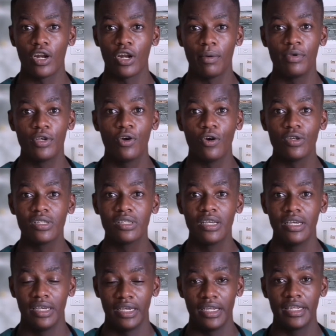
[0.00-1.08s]
corner, because
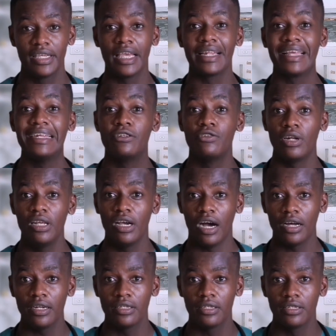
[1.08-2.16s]
it can get really
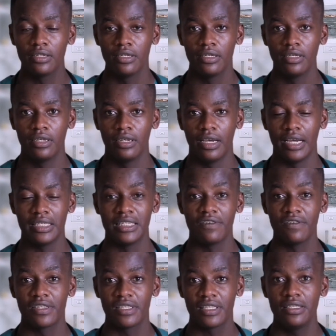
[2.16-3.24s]
hard and
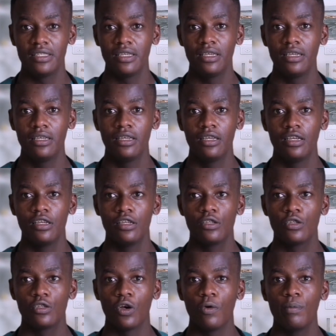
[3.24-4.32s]
devastating.
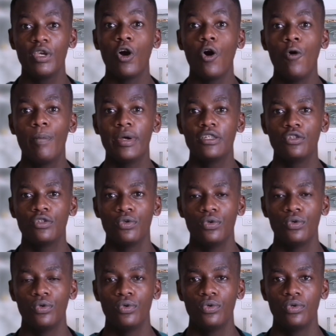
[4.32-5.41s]
So be open to
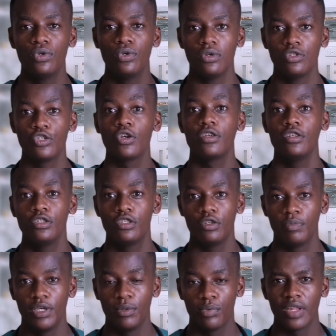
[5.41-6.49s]
talking
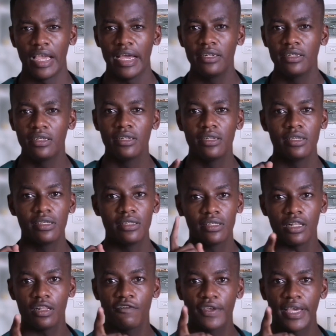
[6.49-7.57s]
to people, and
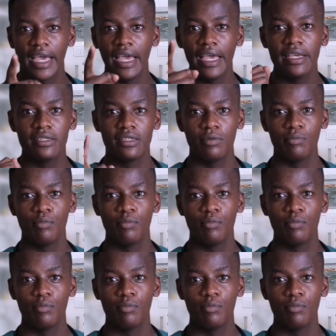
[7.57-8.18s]
self-care is